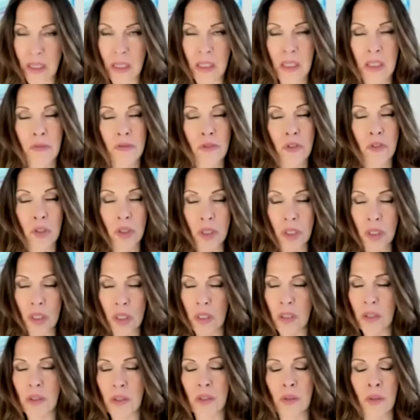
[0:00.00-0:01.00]
this for
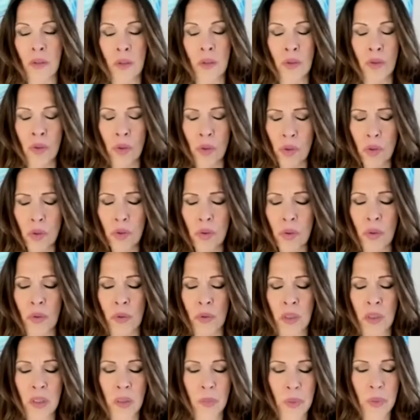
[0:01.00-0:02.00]
years, there are no two
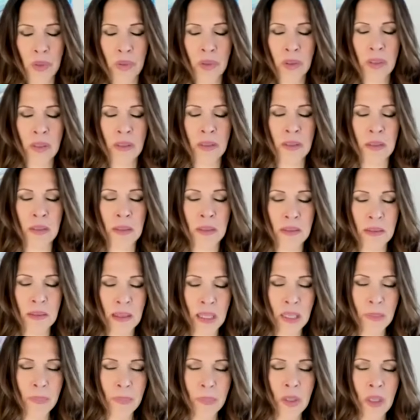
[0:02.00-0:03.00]
experiences the
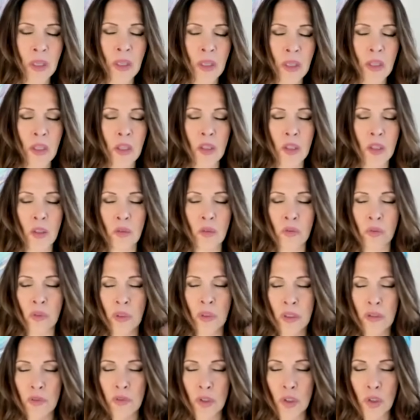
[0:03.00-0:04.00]
same. You've
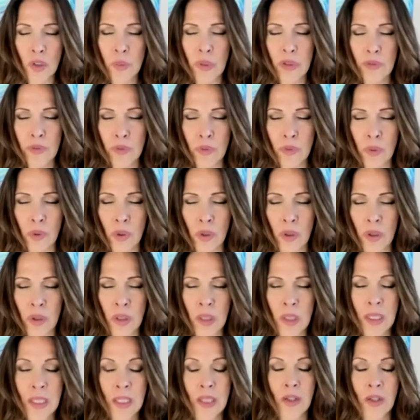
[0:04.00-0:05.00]
lived here before.